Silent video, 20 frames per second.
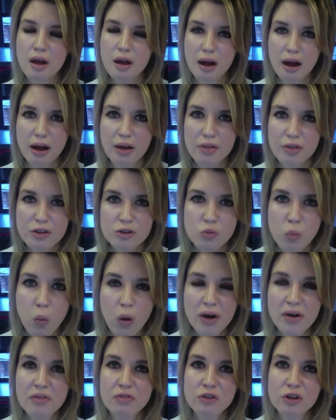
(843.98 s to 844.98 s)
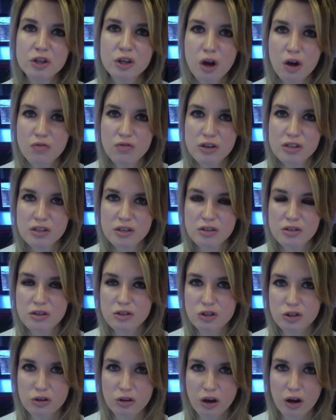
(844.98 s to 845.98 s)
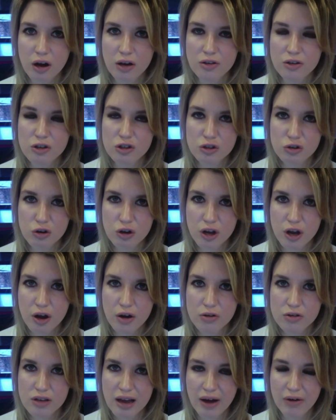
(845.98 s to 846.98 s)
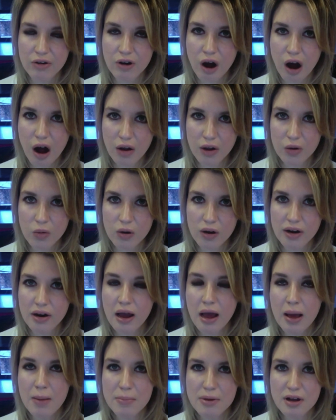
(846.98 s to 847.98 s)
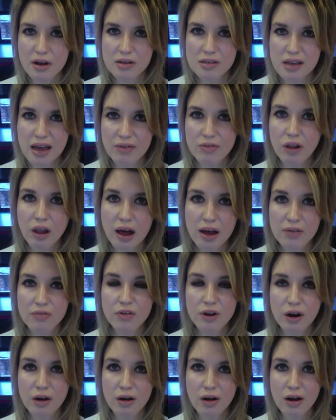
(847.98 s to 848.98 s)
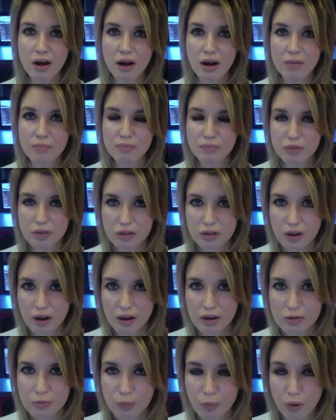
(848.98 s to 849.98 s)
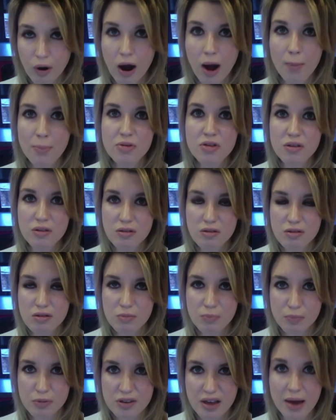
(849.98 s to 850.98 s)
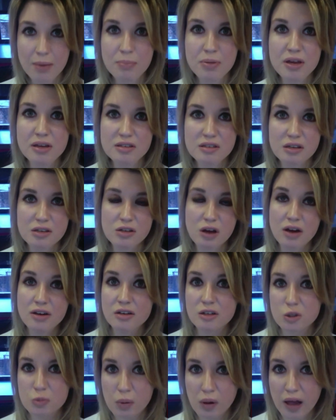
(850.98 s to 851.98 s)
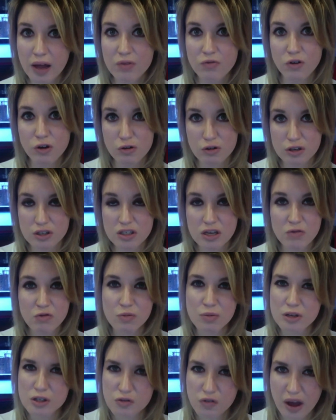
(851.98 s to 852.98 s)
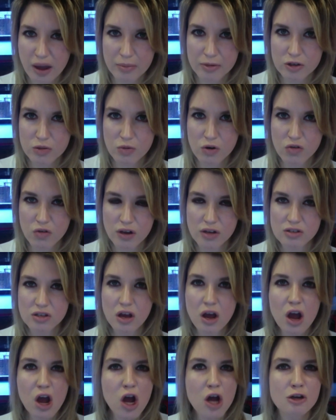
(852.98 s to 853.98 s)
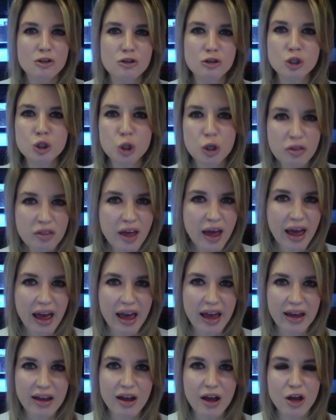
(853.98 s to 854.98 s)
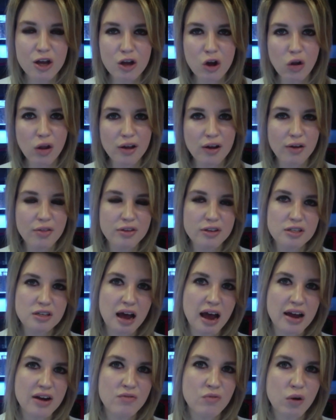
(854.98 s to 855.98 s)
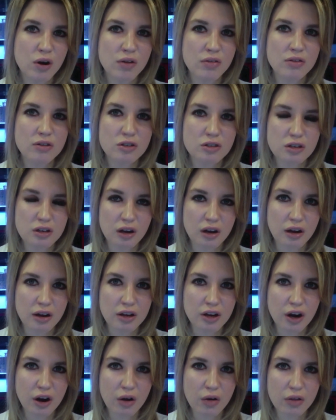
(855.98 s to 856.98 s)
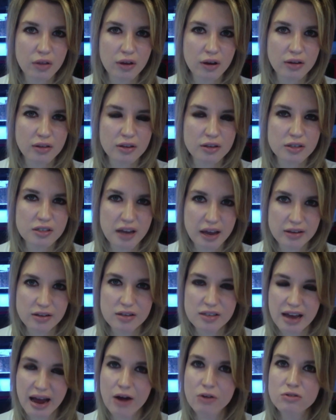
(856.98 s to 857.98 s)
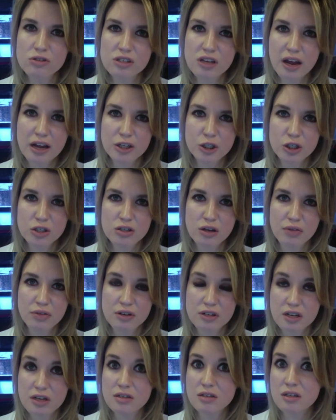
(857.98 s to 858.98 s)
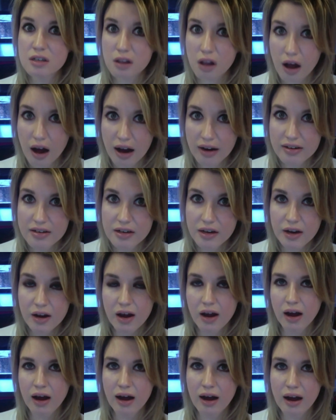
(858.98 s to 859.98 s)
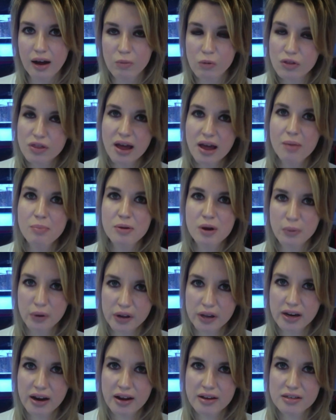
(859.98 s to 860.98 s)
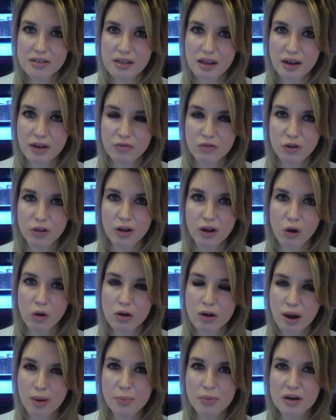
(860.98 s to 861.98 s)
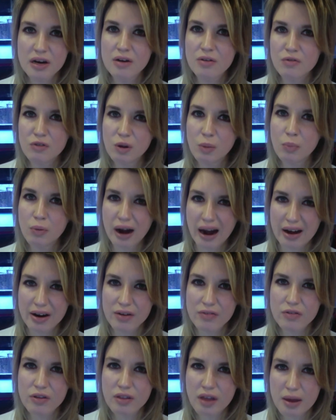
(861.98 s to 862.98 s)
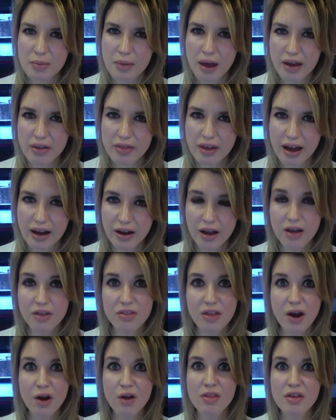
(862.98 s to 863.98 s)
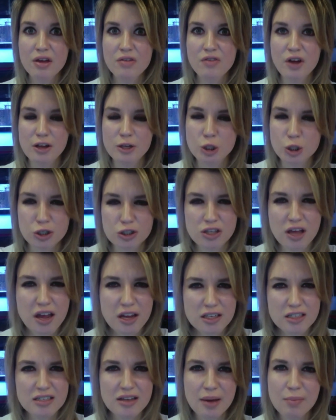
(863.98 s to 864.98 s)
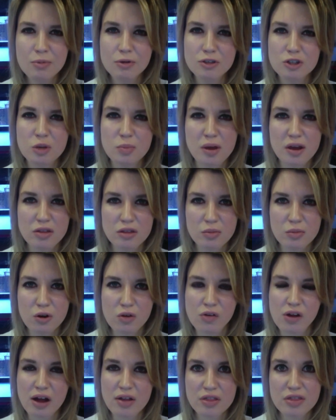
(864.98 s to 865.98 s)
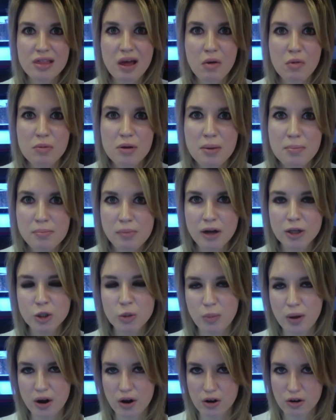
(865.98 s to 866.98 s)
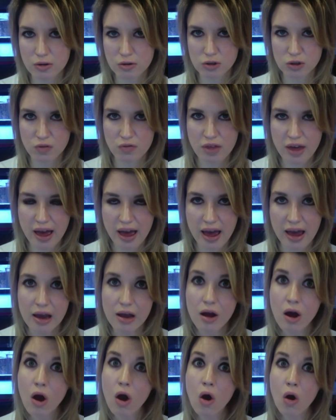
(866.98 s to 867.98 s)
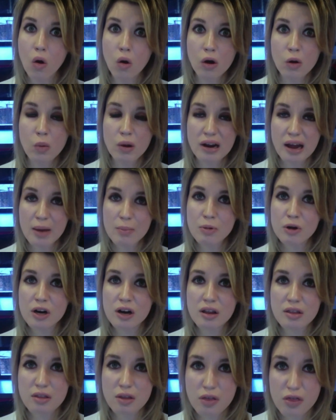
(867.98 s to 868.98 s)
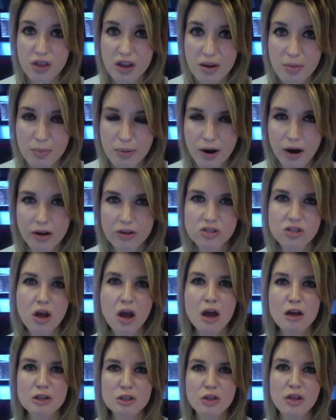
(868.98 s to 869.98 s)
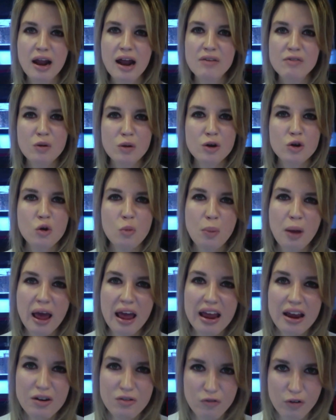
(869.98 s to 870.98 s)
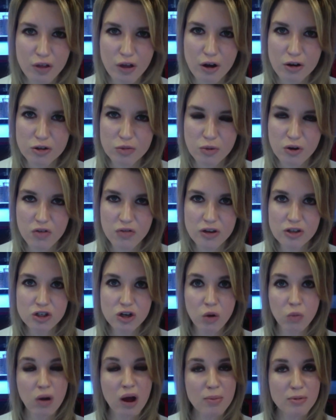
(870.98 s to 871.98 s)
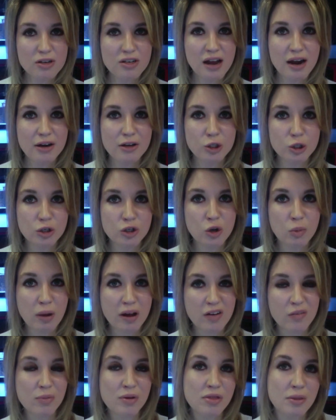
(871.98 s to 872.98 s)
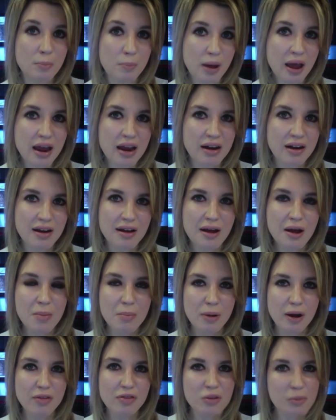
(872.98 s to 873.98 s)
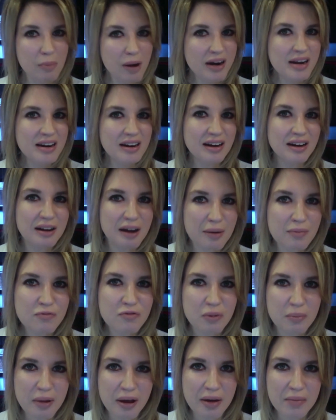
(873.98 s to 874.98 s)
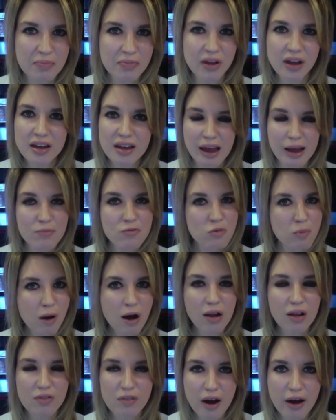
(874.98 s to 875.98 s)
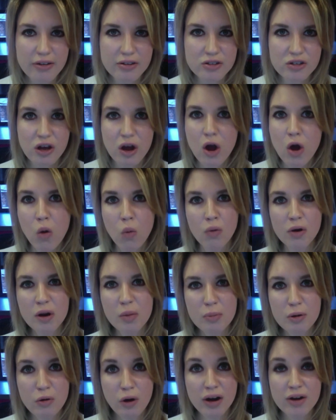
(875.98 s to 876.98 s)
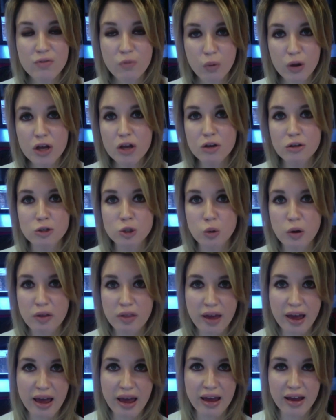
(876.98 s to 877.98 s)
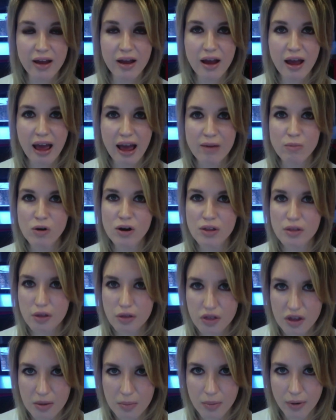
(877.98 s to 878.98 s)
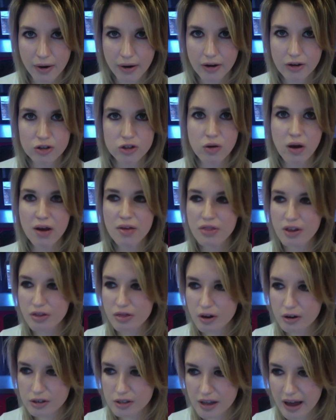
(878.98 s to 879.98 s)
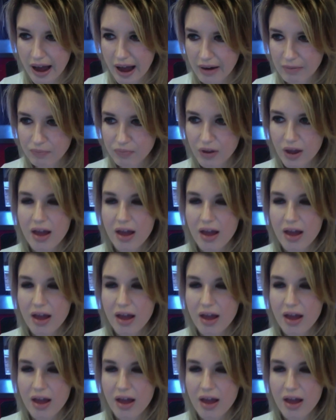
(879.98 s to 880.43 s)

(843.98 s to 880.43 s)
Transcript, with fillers: It's wonderful to go visit the studios out in Hollywood because they have a lot of their props and set pieces on display for you to see from these famous movies. So shouldn't the A go like on the side of one of the, the sound stages on the Disney lot? Wouldn't that be a really nice thing for the whole company to feel proud of, that they made that? They're the Avengers. They assembled to make the movie. I think that would be a much better use of the A. Or why not put it in the theme parks so that everyone who paid for those movies, Robert Downey Jr. might have been the bait, but the money didn't come from him. It came from all of us. wouldn't it be great if we could enjoy the A at one of the theme parks? So I think there's that.